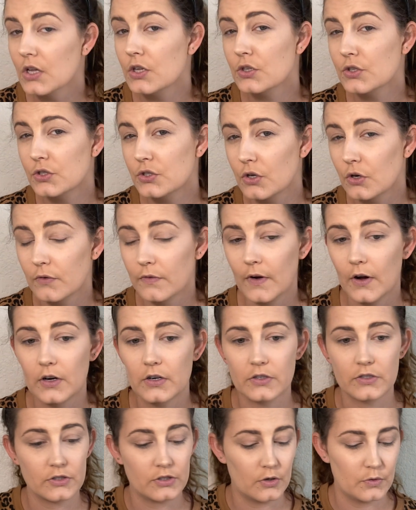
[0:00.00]
So far,
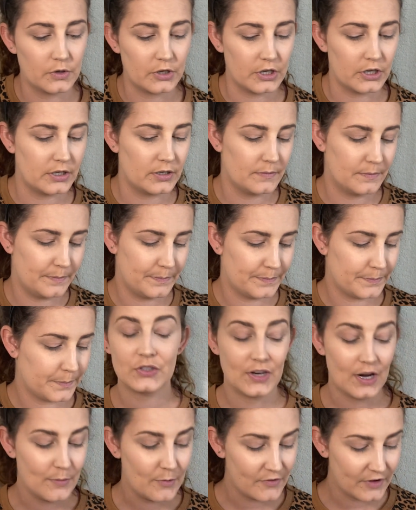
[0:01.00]
so good. So
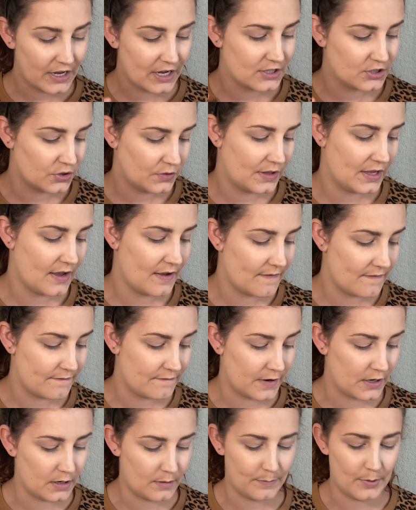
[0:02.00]
now moving on to the
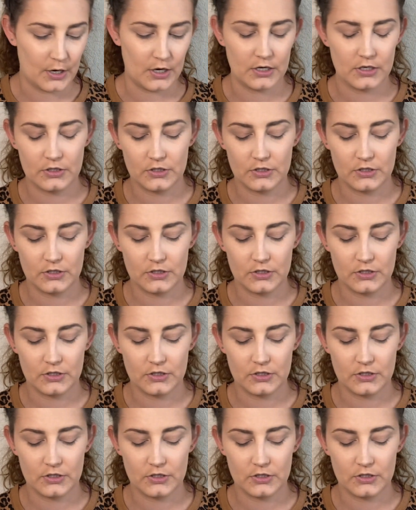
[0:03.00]
fun part.